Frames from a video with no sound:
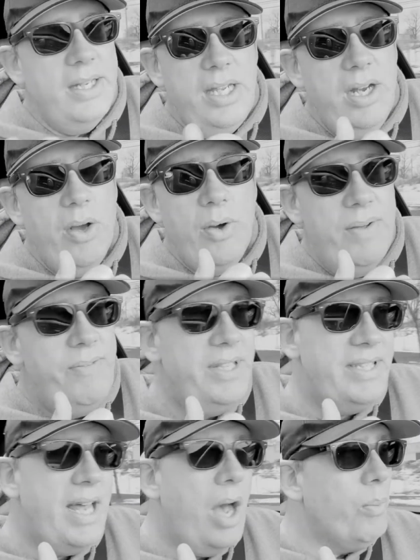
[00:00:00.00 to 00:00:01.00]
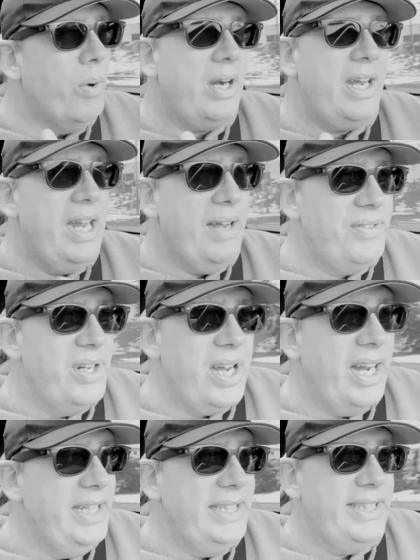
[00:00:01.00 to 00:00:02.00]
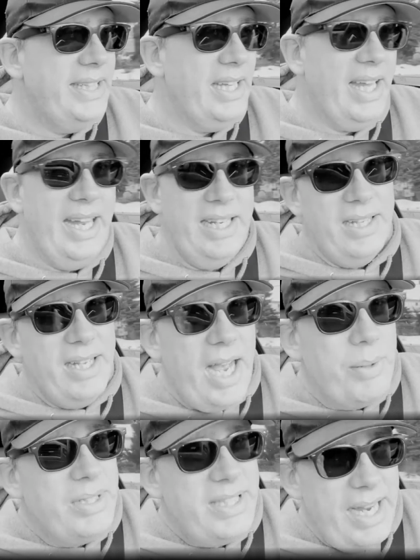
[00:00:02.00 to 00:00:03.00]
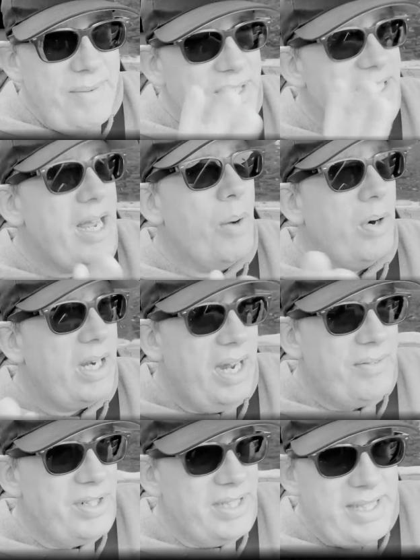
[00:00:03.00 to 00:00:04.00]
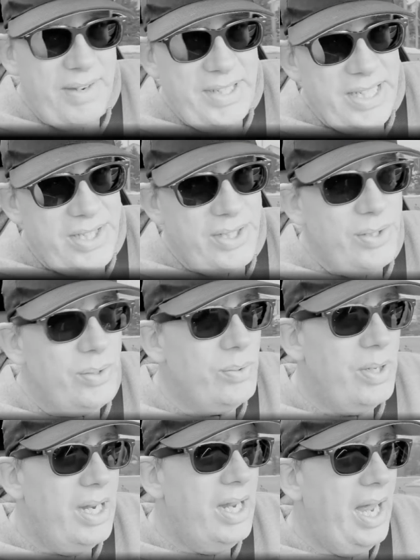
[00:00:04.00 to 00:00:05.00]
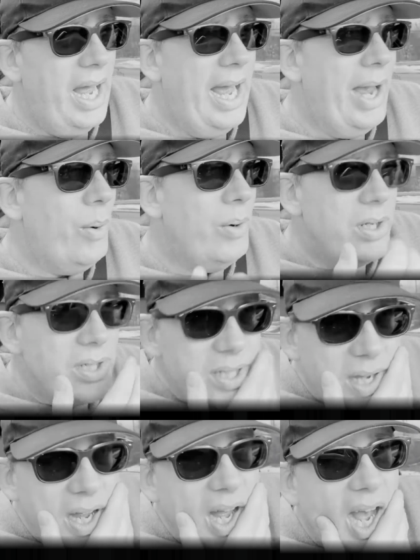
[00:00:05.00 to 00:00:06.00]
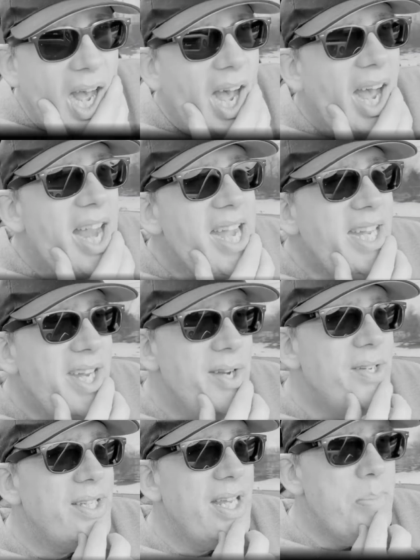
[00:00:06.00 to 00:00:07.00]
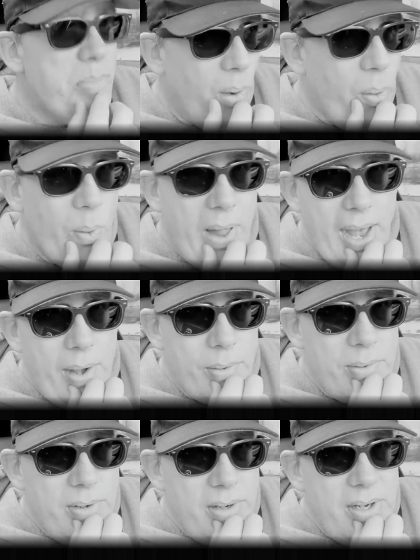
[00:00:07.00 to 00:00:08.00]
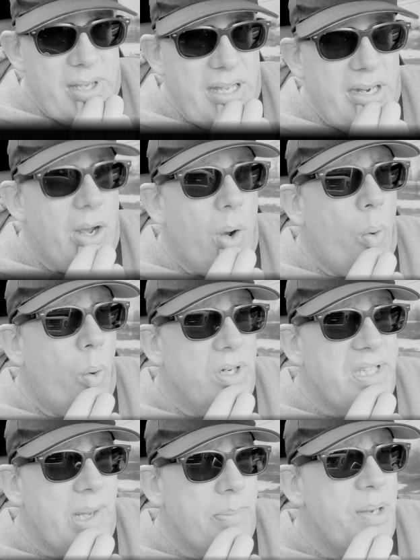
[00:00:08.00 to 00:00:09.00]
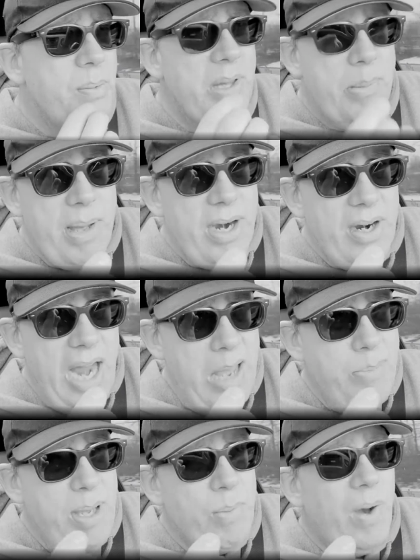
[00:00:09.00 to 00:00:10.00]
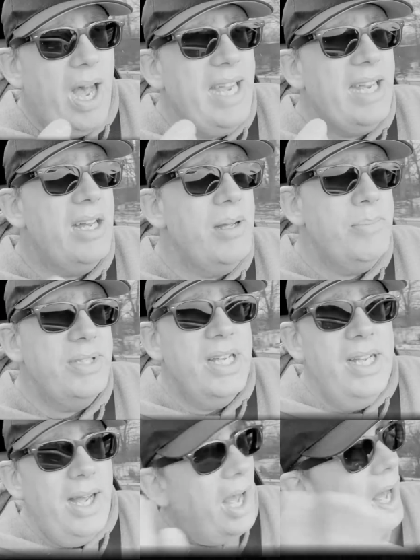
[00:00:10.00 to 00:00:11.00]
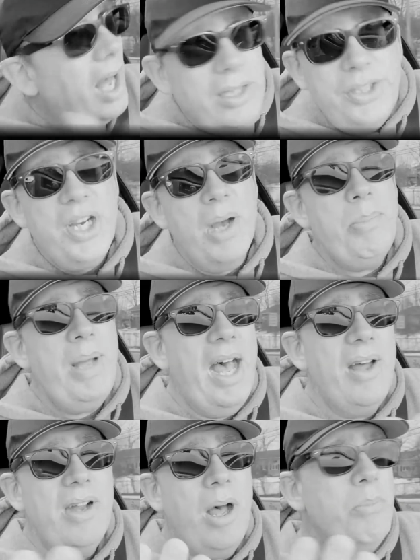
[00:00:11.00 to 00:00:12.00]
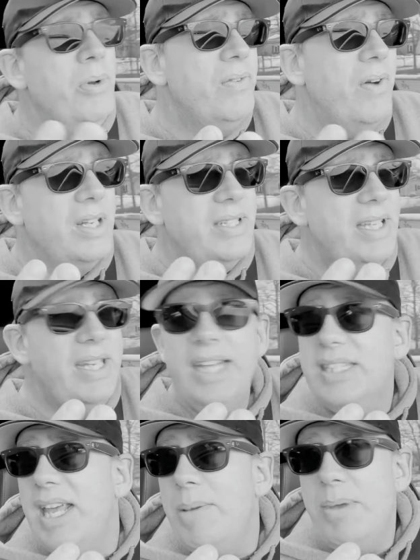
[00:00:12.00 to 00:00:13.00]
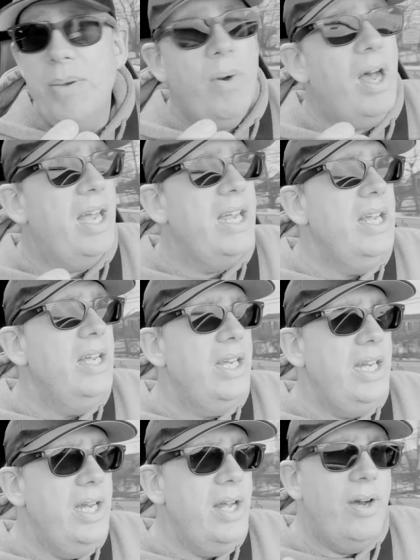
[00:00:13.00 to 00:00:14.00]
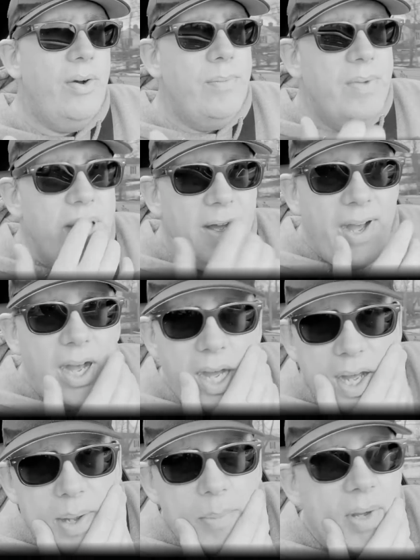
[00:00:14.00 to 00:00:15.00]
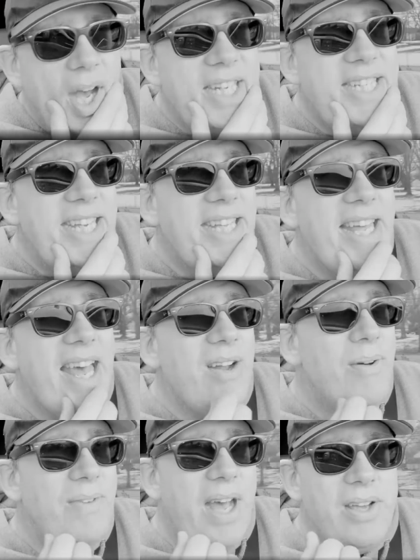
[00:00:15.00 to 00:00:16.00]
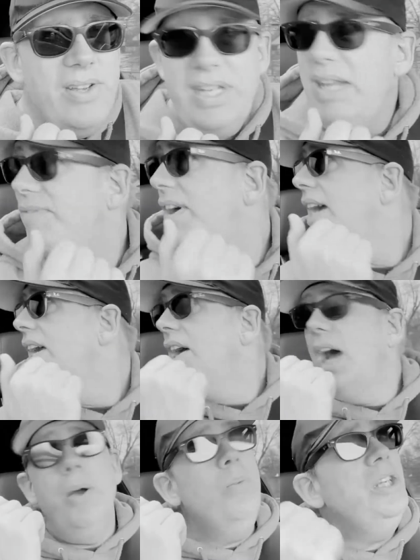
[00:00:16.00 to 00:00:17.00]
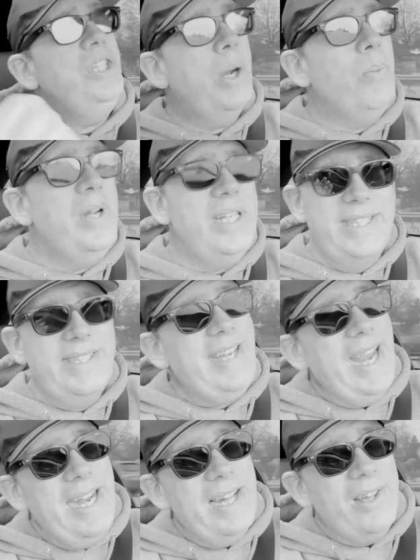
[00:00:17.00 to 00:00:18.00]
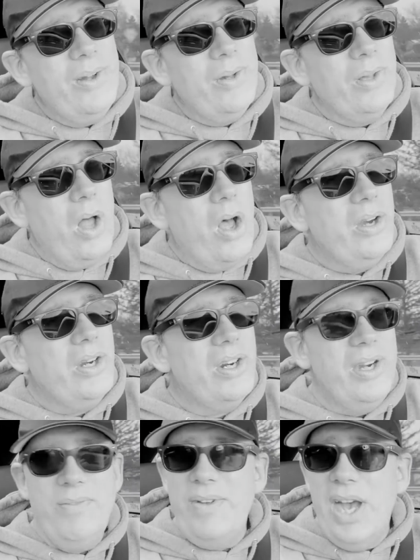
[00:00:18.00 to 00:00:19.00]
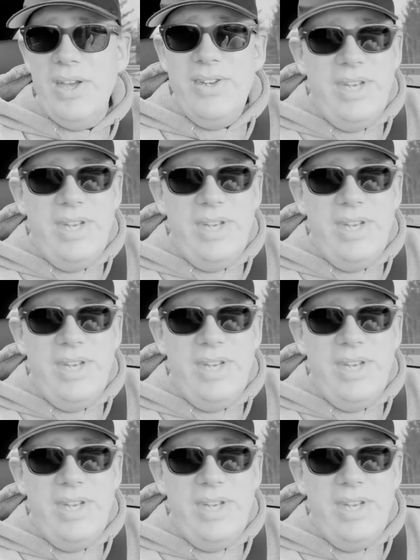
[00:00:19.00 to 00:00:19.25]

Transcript: You know, if it's not working after 96, like I would say, if it's not working after 72 hours, I usually pull out, you know, or something with a better APY comes, I'll jump out and I'll move on to the next APY, you know? I did that on Value DeFi. I wish I would have stayed a little longer in Value